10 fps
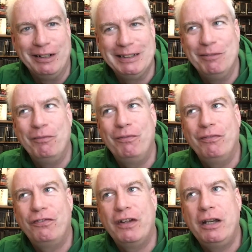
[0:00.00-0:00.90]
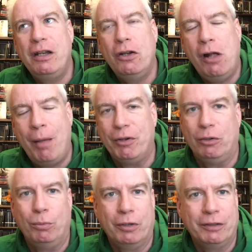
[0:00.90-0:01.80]
It's a
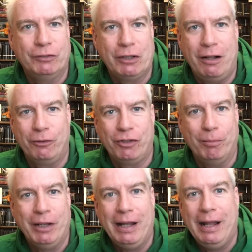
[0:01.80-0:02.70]
phenomenal work of scholarship